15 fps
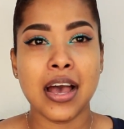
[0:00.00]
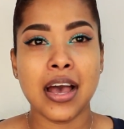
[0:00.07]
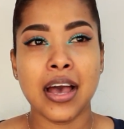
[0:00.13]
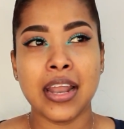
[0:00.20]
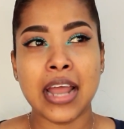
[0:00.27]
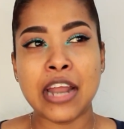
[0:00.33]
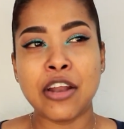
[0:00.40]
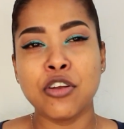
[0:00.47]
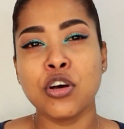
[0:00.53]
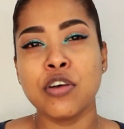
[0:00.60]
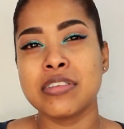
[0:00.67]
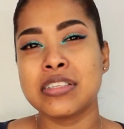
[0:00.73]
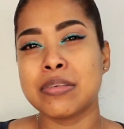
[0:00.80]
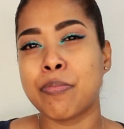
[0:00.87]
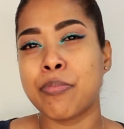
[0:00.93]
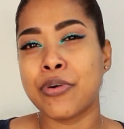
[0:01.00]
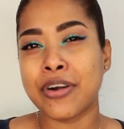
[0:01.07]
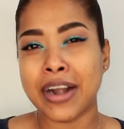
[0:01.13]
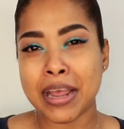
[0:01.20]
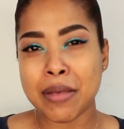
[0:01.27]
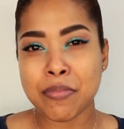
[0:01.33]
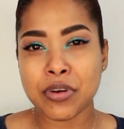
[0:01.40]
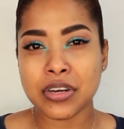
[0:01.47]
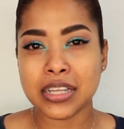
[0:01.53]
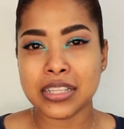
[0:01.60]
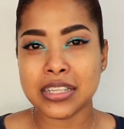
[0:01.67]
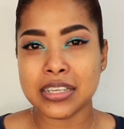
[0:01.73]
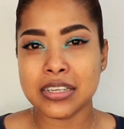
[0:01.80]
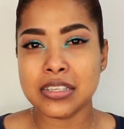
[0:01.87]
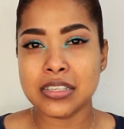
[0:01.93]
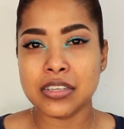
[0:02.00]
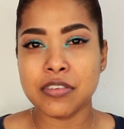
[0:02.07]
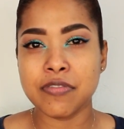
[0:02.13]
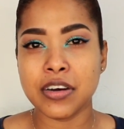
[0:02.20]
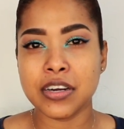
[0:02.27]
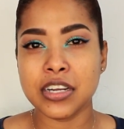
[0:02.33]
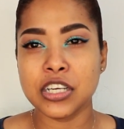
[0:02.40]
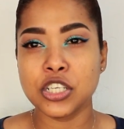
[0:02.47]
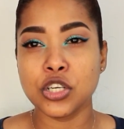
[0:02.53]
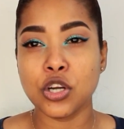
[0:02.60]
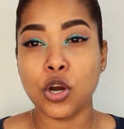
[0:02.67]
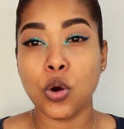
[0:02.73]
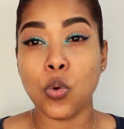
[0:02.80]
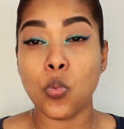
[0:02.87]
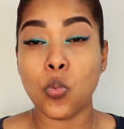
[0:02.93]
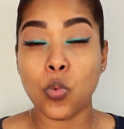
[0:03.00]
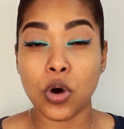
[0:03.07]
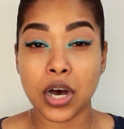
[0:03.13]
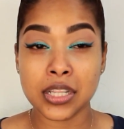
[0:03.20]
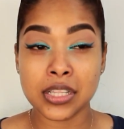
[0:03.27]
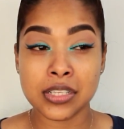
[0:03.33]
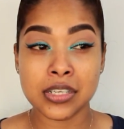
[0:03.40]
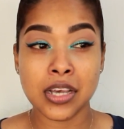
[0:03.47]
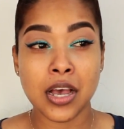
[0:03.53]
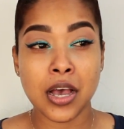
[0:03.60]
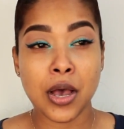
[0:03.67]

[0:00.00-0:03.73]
and I don't know if it's a primer that did this to the foundation or what,